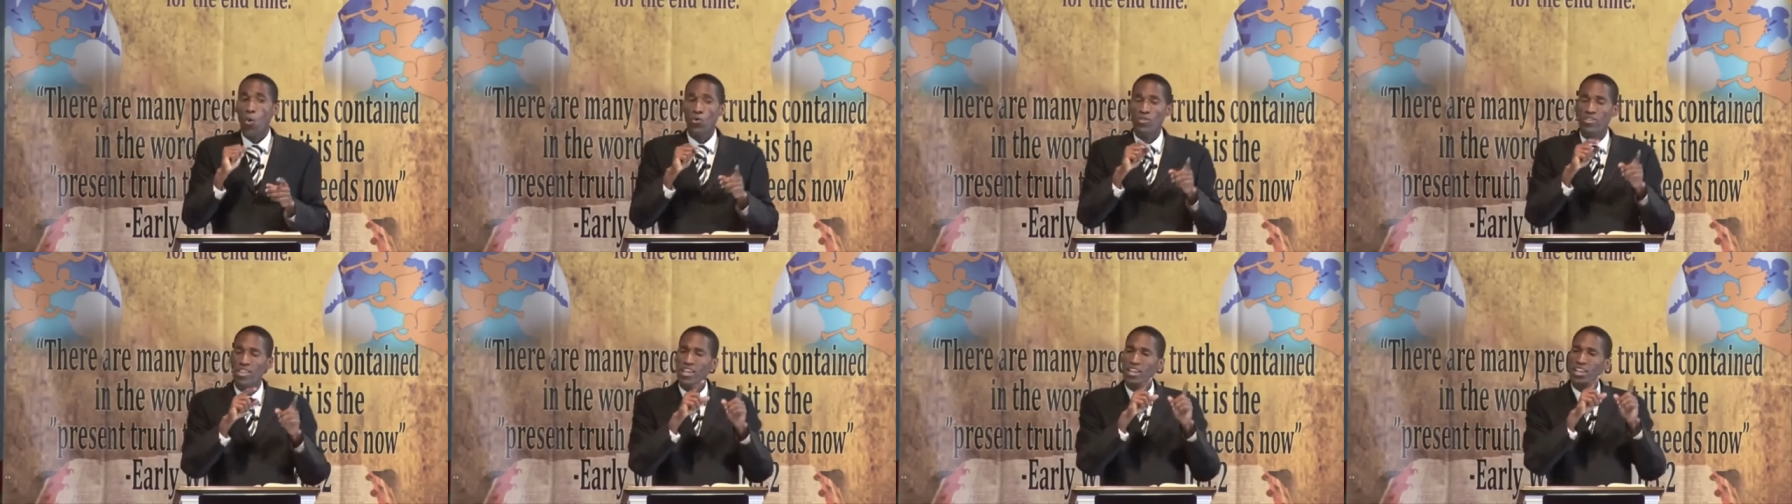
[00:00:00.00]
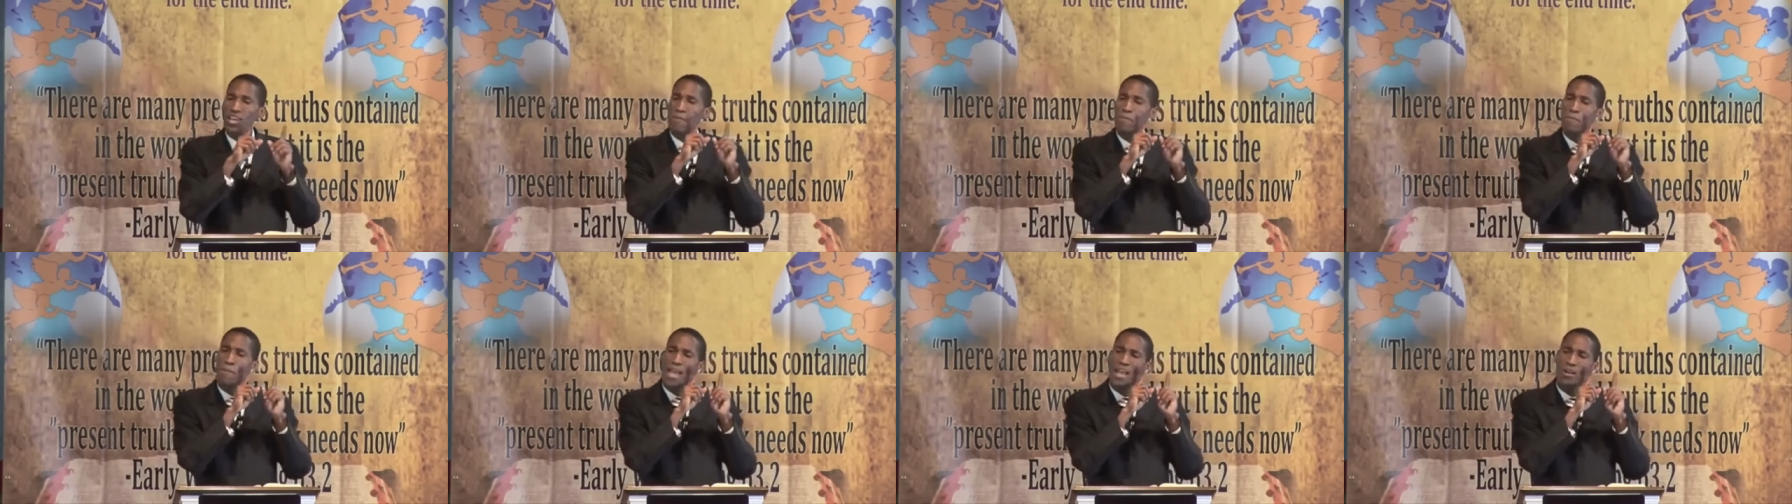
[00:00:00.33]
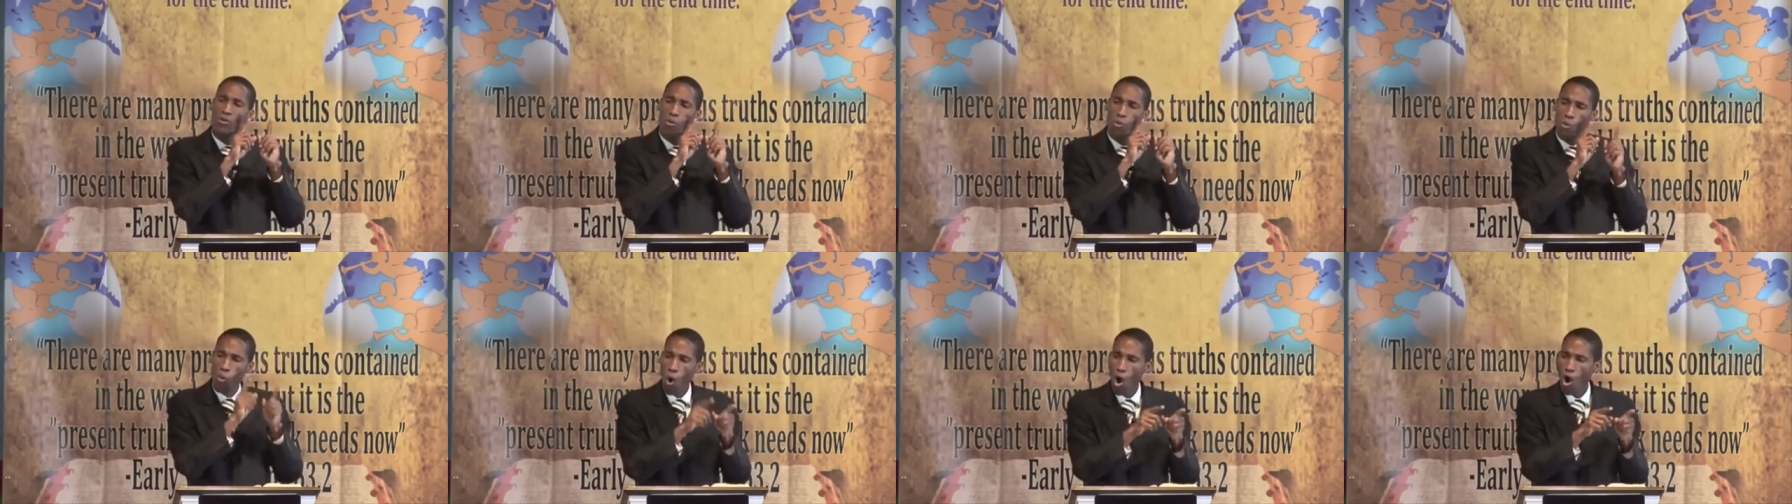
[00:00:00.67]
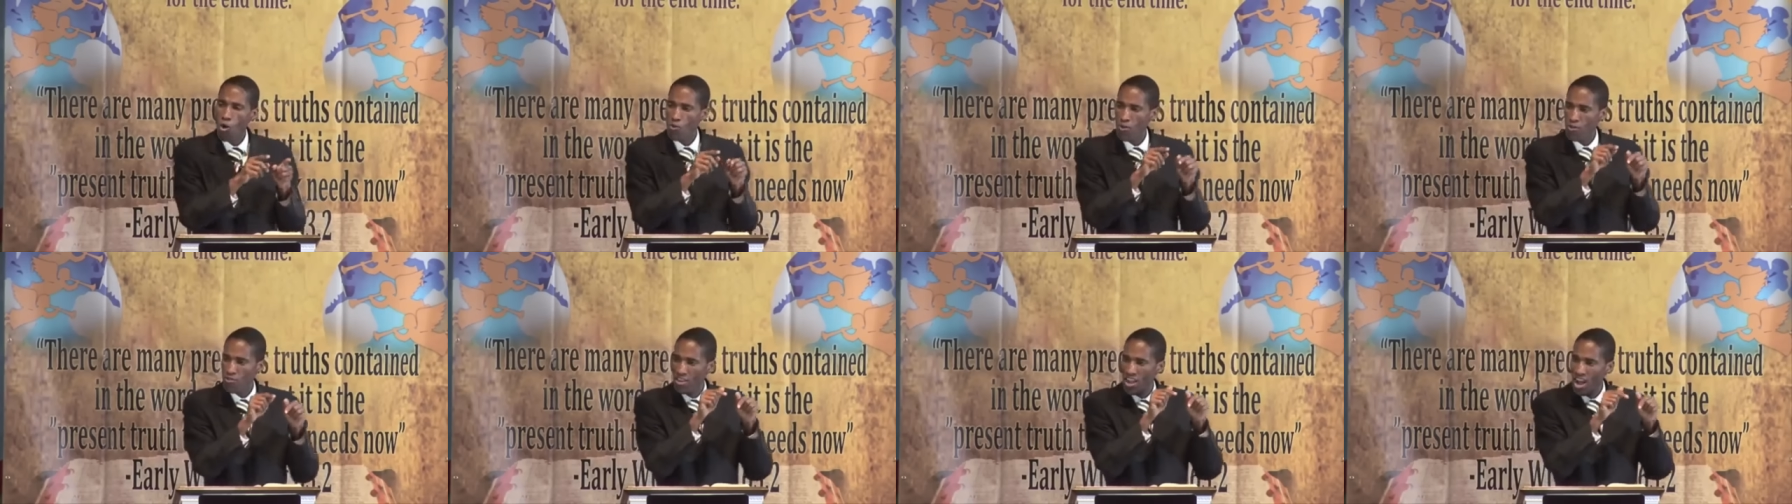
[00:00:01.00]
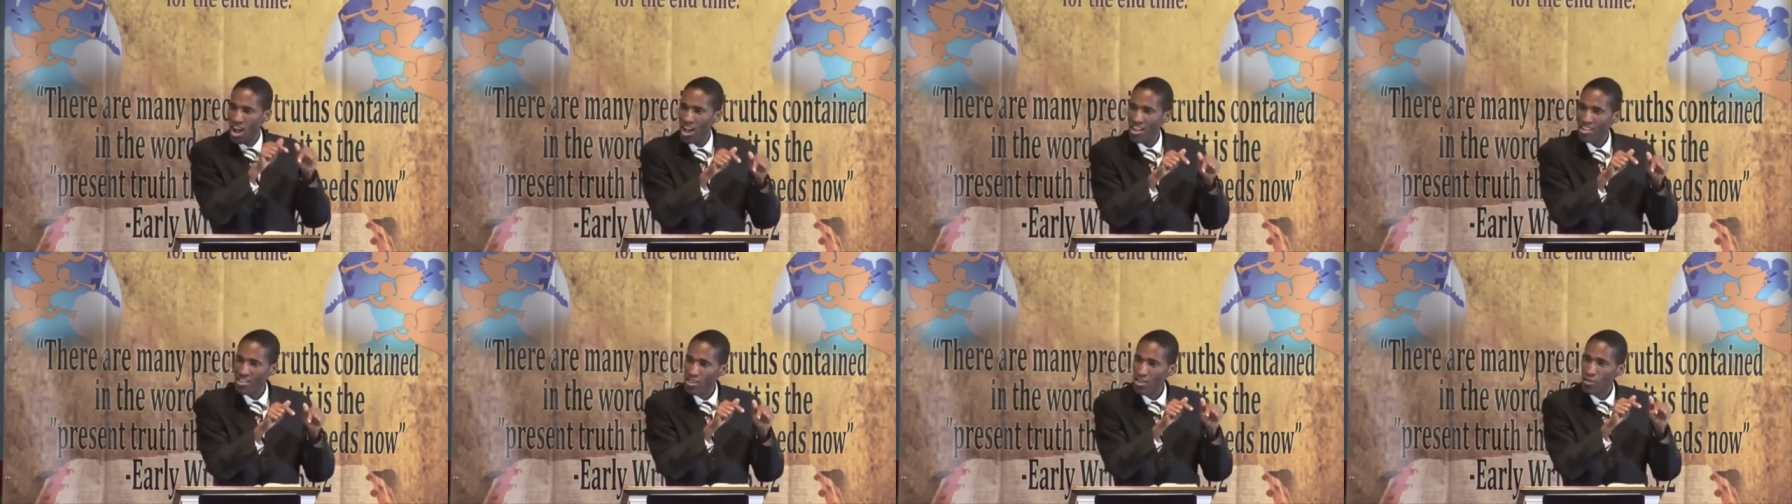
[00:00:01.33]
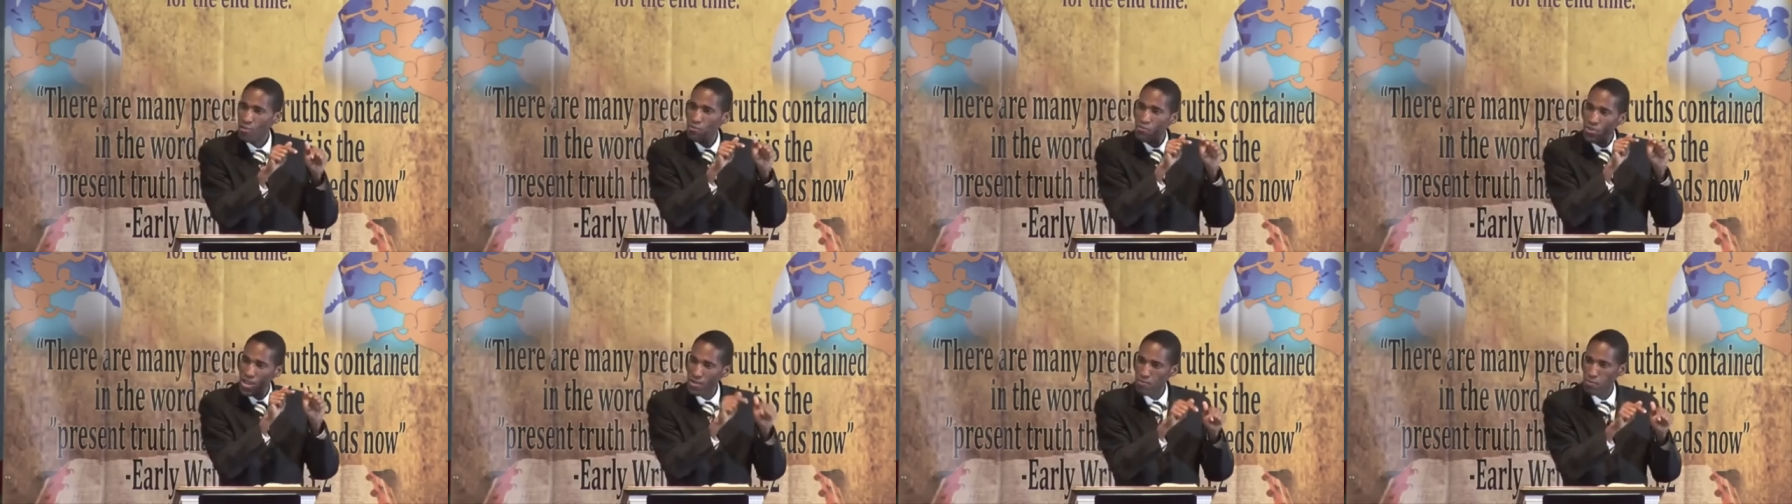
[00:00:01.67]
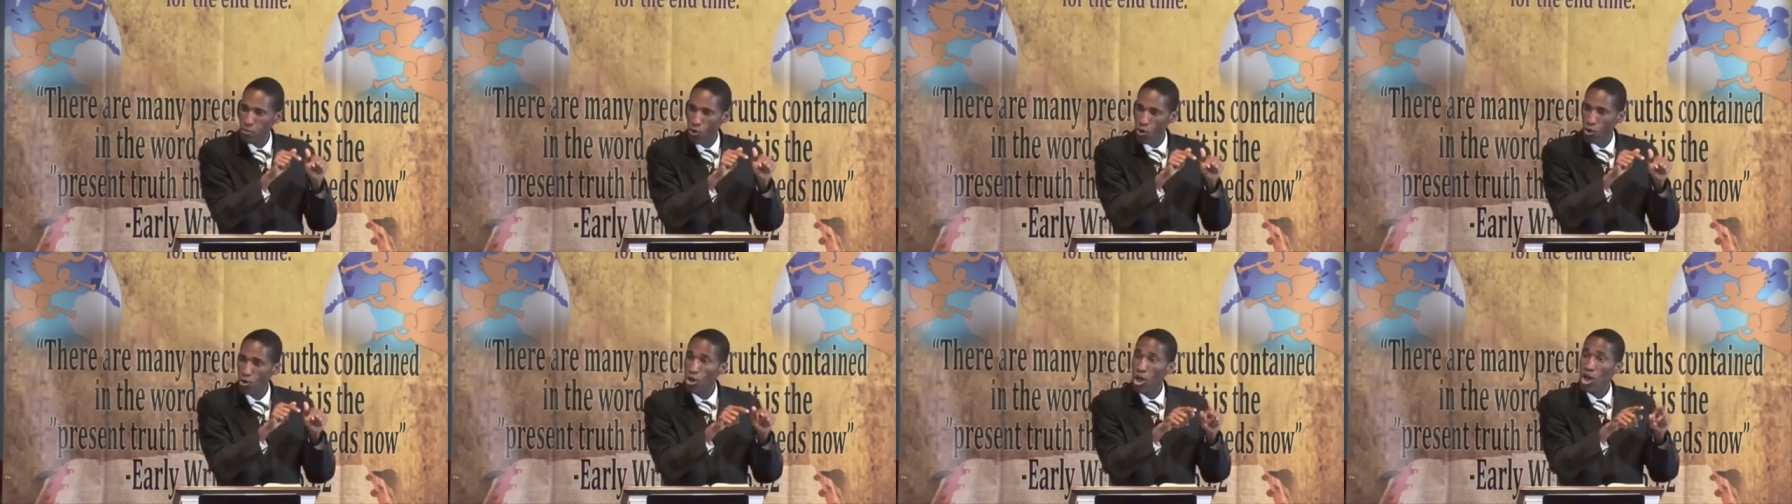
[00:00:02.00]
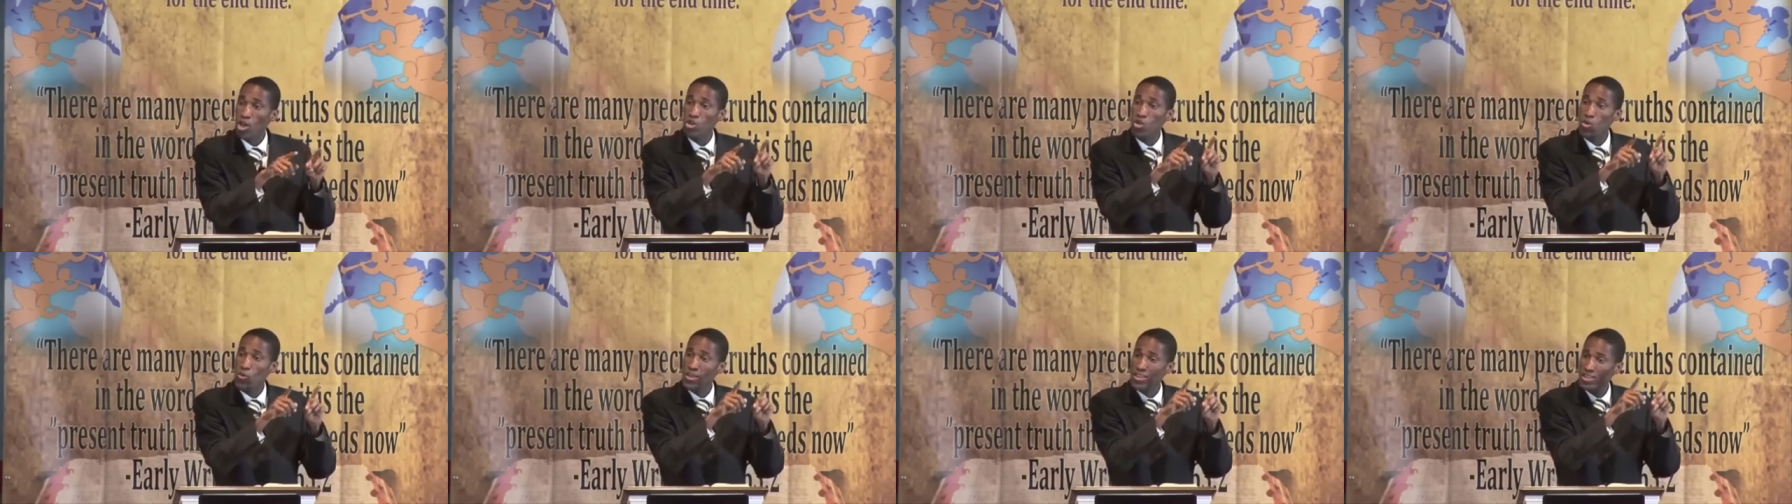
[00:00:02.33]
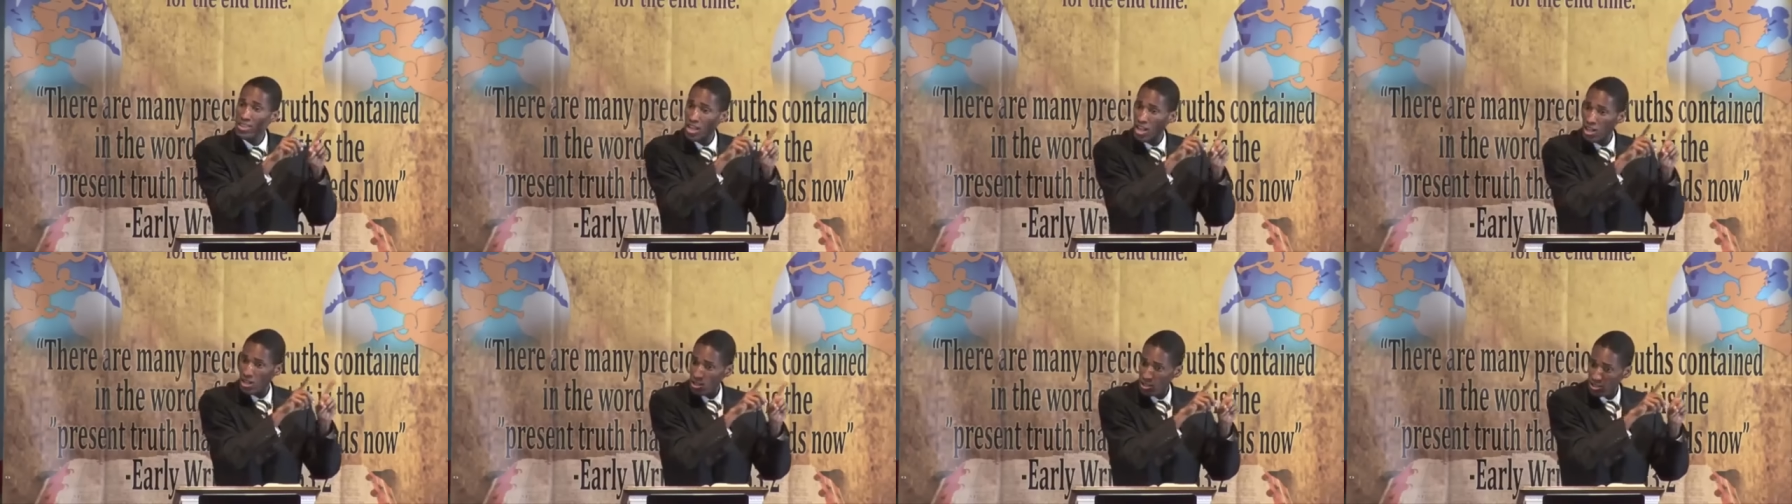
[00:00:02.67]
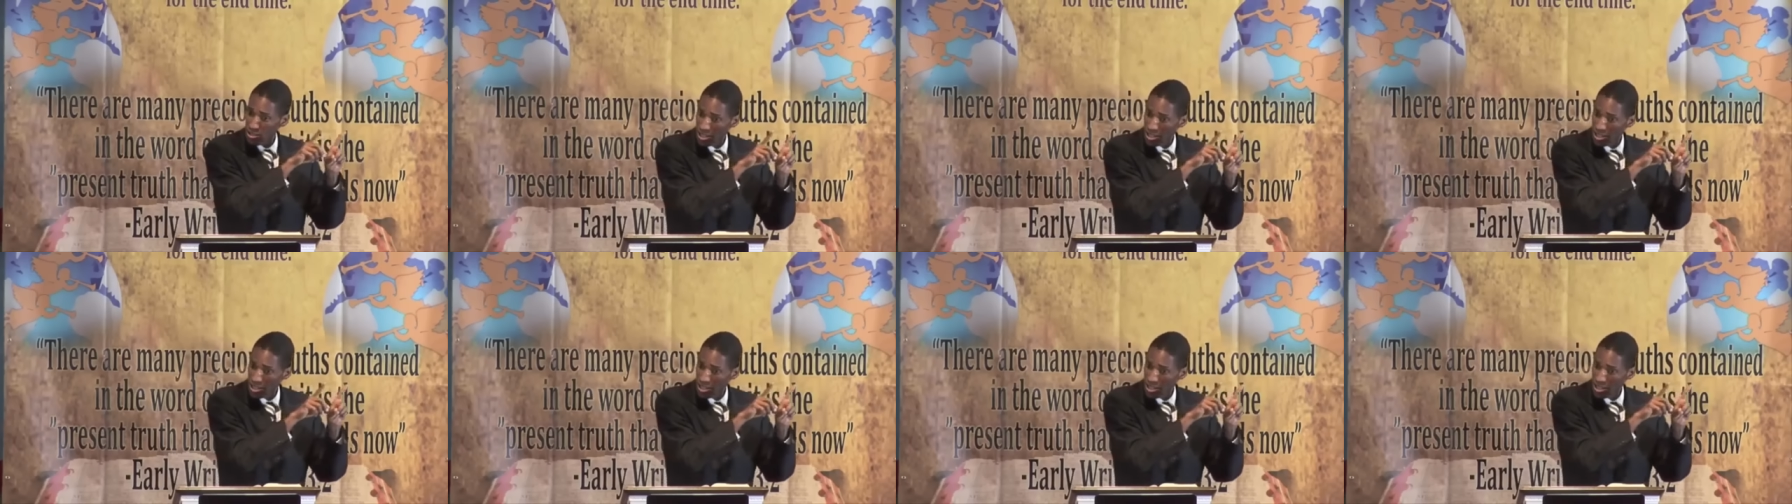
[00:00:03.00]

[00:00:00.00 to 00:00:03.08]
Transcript: Did he make war with God's people during the,